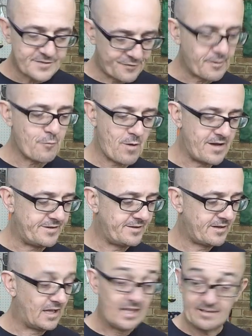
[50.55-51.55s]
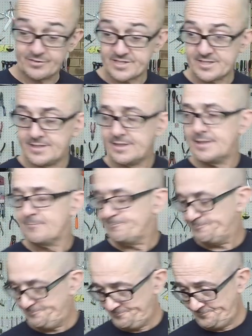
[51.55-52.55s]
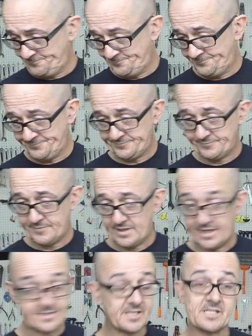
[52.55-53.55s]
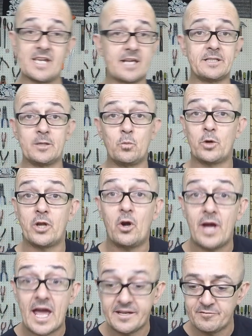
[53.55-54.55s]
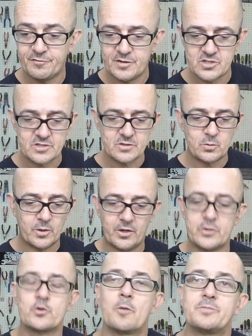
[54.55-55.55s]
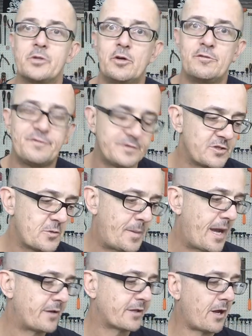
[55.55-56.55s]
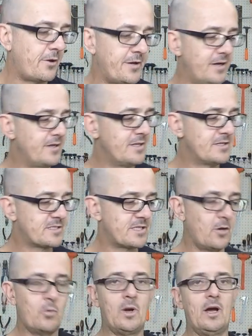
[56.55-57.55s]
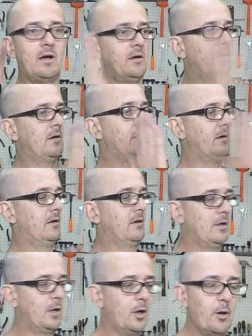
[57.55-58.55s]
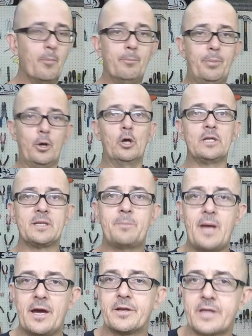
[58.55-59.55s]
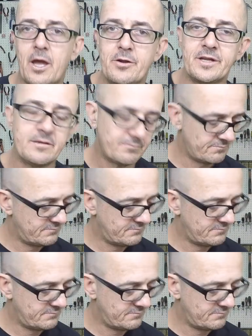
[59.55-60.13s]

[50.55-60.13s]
very red. I love it. It's exactly what I had envisioned when I dropped it off to the powder coater. So burly powder coating.